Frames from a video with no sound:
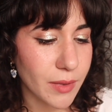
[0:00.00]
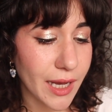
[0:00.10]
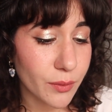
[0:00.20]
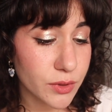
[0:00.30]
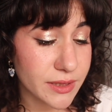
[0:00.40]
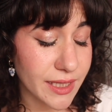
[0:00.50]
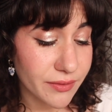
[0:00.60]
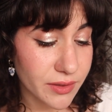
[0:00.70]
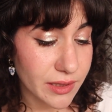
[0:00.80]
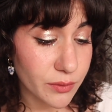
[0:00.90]
I would
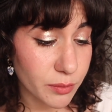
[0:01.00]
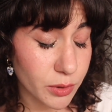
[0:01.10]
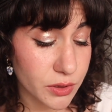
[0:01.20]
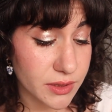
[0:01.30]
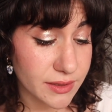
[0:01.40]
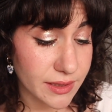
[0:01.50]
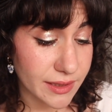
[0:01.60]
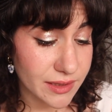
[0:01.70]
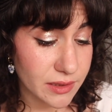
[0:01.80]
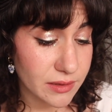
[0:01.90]
definitely repurchase
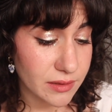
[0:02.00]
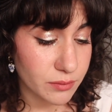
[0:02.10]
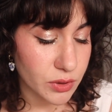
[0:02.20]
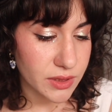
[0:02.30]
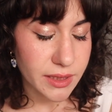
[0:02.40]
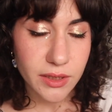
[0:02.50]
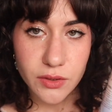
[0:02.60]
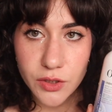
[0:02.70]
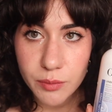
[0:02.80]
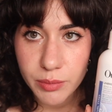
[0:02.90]
this in
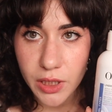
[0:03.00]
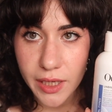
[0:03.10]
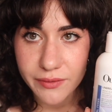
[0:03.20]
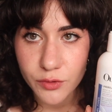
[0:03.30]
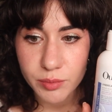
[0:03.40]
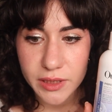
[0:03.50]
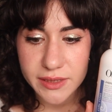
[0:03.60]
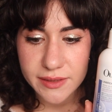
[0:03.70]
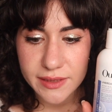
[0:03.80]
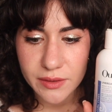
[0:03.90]
particular, but I've
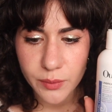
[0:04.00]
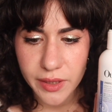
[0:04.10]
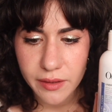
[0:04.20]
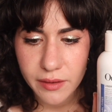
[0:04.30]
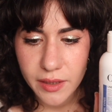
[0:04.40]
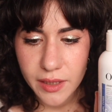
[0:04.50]
replaced it with